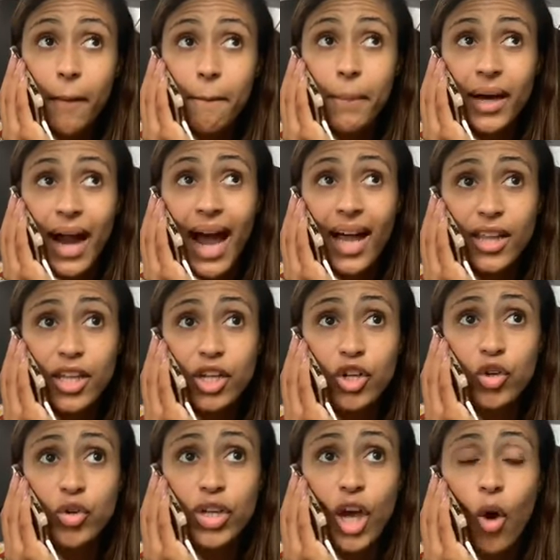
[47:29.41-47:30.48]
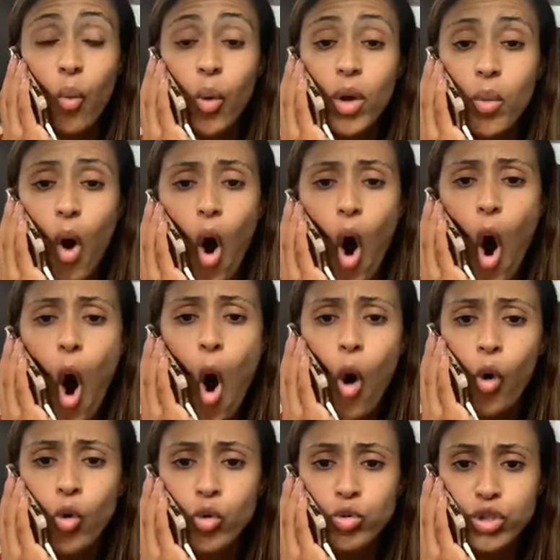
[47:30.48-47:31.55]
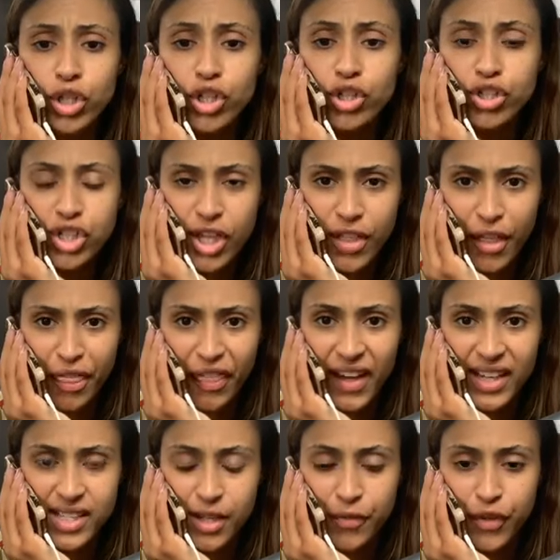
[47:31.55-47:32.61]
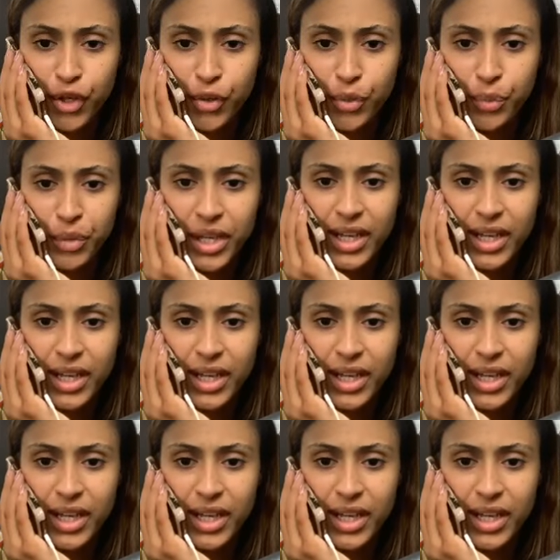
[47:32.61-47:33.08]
But hallelujah, we will hold to the things of you.